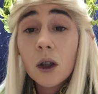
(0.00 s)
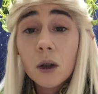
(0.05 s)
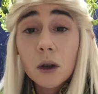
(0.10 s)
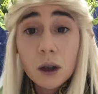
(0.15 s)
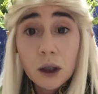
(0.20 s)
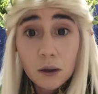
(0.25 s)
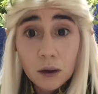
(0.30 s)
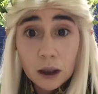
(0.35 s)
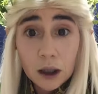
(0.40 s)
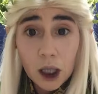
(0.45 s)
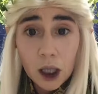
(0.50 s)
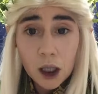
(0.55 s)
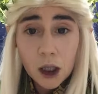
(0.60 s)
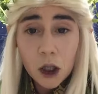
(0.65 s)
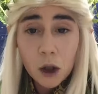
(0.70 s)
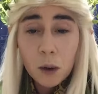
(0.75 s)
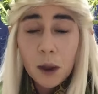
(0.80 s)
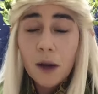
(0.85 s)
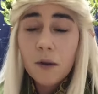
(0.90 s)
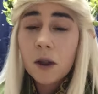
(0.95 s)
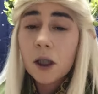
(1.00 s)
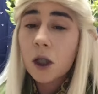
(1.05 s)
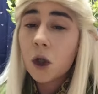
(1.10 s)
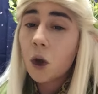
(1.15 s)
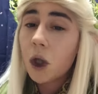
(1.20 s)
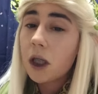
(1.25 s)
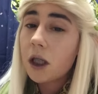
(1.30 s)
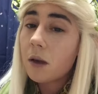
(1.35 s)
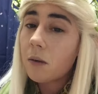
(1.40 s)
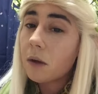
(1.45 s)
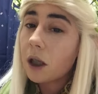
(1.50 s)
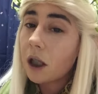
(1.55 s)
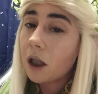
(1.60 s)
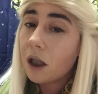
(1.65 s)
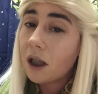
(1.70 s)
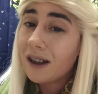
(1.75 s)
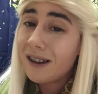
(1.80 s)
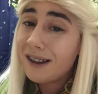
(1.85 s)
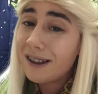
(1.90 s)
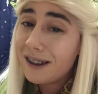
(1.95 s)
Good evening, darling. So we have to address
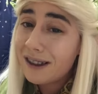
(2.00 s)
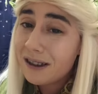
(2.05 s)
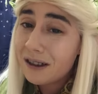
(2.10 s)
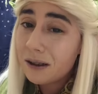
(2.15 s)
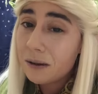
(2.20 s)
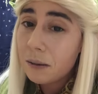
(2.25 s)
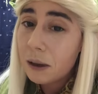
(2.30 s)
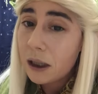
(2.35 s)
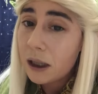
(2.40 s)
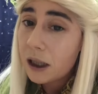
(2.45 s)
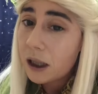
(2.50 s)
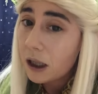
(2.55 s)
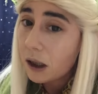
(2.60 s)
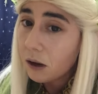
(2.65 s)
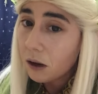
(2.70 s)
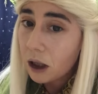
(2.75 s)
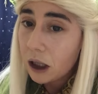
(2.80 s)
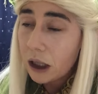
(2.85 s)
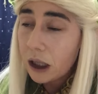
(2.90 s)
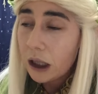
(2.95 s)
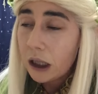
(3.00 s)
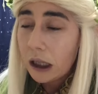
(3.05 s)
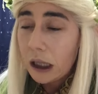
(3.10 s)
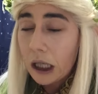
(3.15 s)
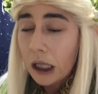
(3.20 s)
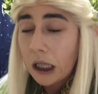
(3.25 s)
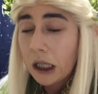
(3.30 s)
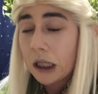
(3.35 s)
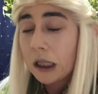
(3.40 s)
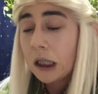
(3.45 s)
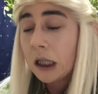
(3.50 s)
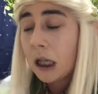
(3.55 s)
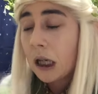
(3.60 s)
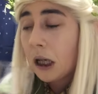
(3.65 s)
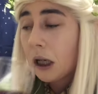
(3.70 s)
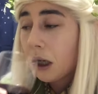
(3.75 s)
something a little bit serious tonight.